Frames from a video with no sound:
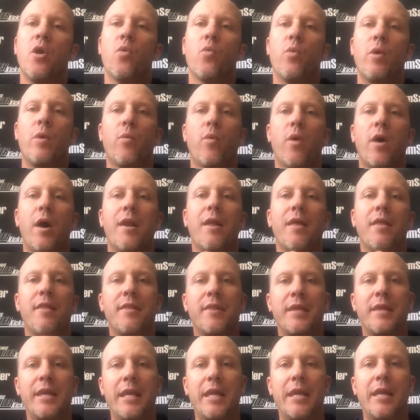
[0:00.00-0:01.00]
We
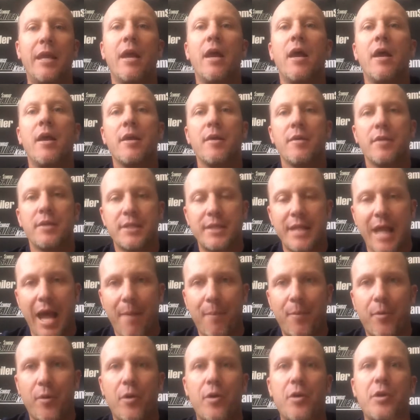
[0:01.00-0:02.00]
want the
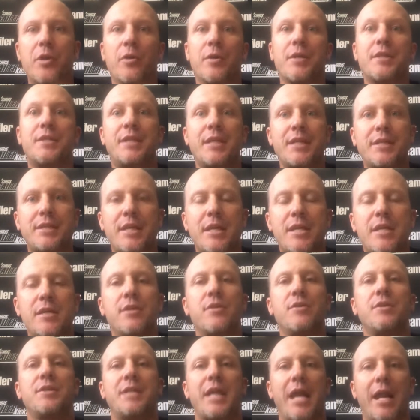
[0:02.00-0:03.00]
snapper, your assistant,
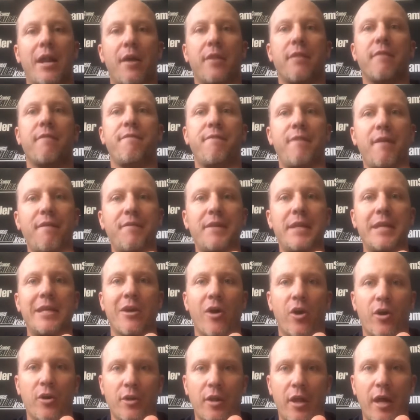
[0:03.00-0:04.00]
to stand on the
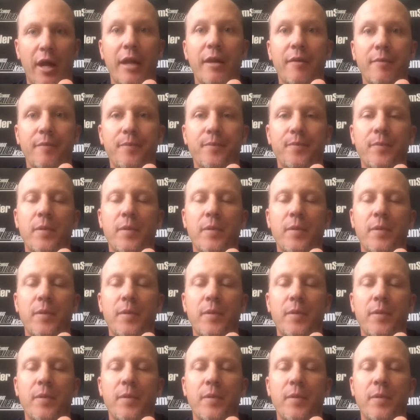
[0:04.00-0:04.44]
50-yard line,